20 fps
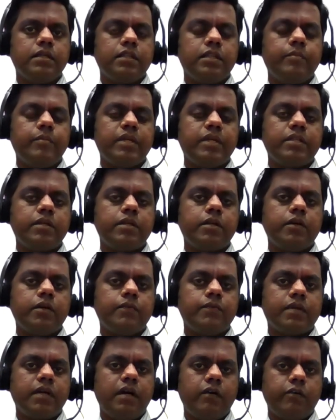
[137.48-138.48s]
The method of
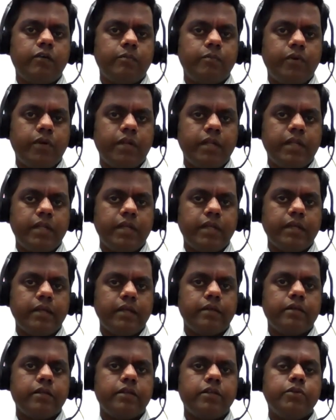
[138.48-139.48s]
scour
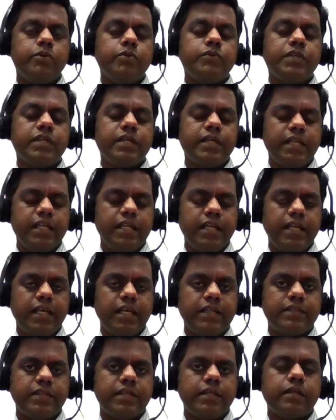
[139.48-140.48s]
monitoring using green
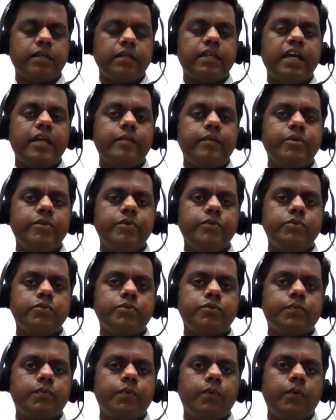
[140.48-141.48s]
laser can be
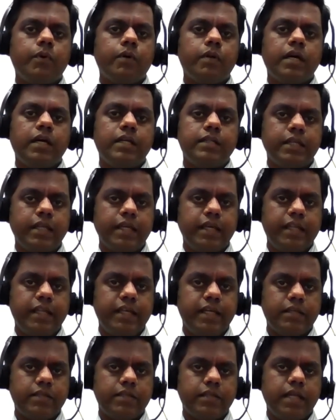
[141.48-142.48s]
used for other
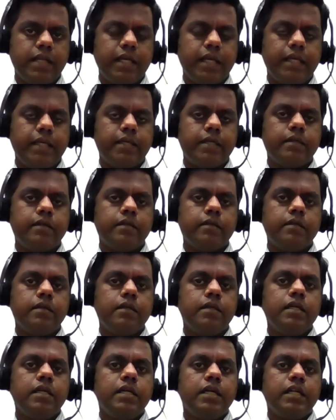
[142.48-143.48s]
areas like
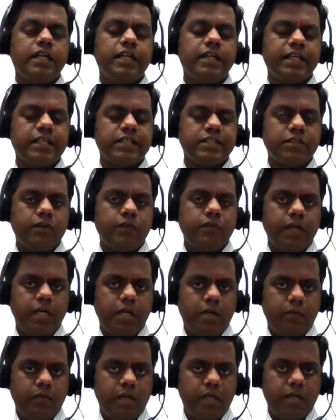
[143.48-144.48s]
detection of
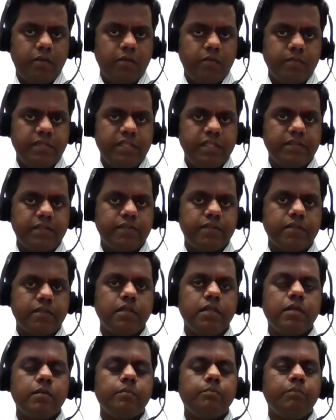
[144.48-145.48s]
underwater objects,
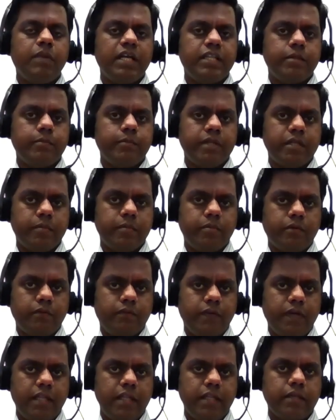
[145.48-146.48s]
bathymetric
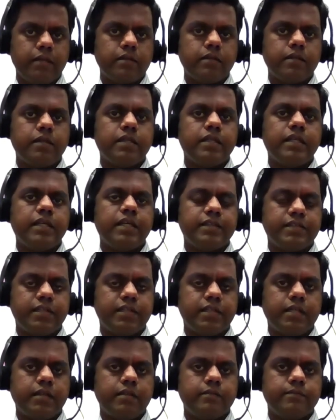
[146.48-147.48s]
profiling,
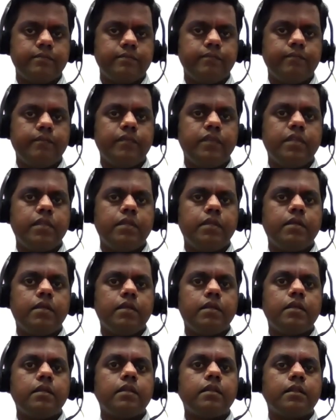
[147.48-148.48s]
etc.
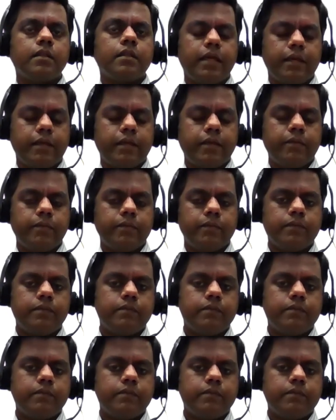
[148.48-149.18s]
Thank you.